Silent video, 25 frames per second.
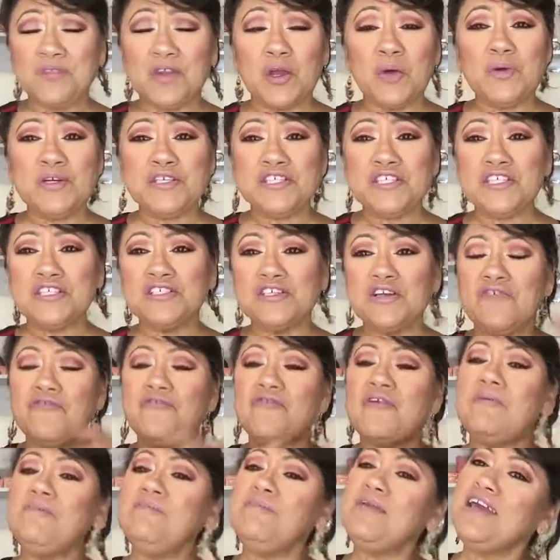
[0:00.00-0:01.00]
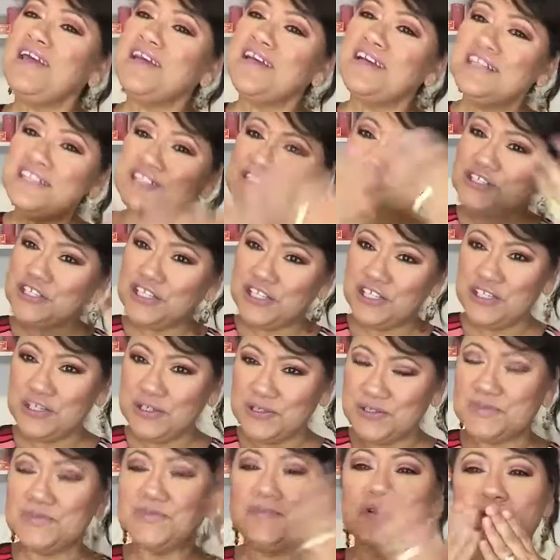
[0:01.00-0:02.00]
Wishes from me to
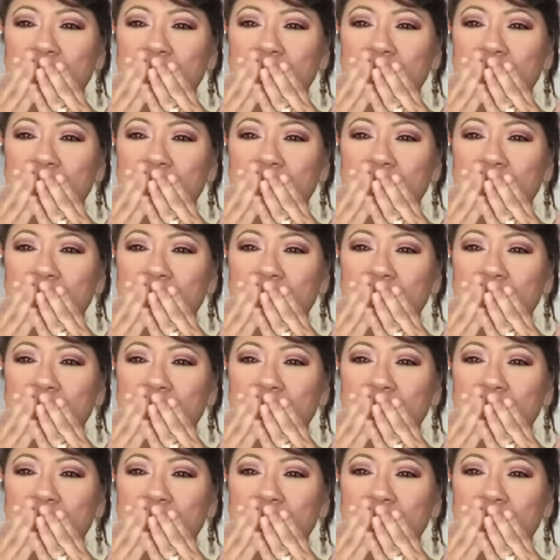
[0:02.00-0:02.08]
you.